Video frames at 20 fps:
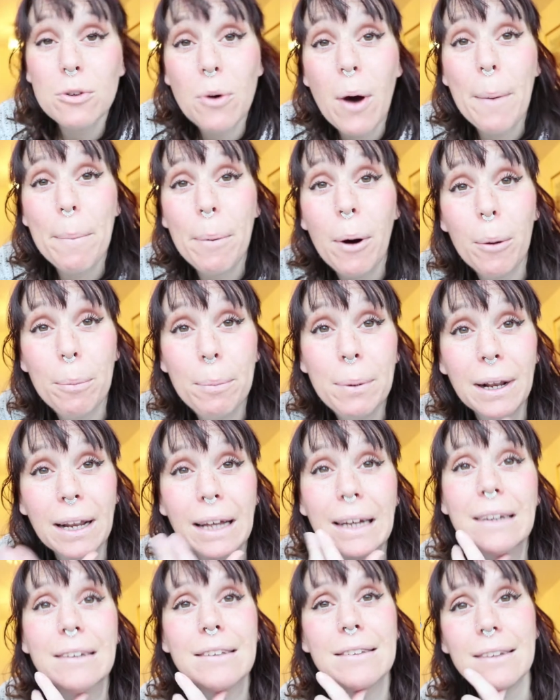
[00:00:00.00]
quite
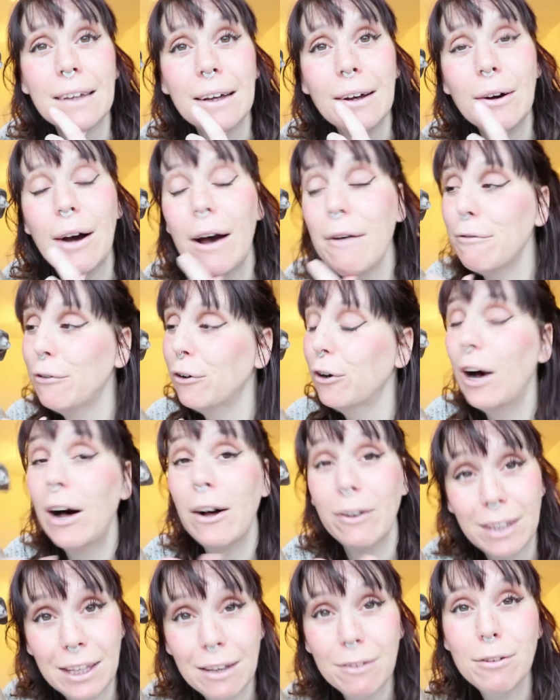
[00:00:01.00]
popular, so I thought
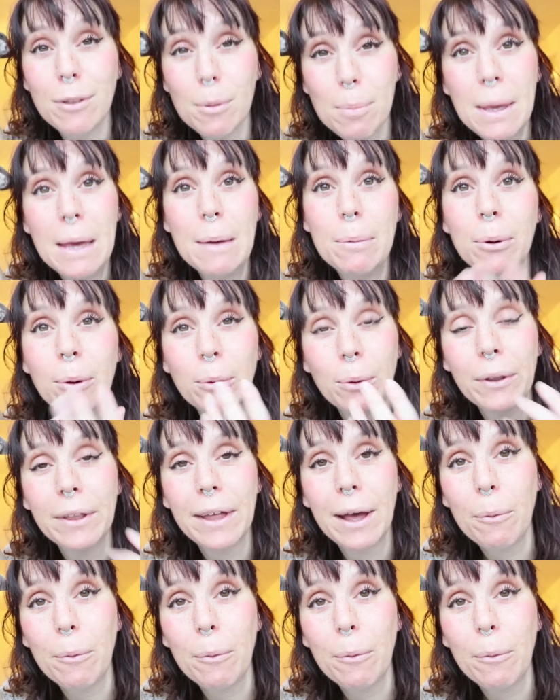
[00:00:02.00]
I'll give the people what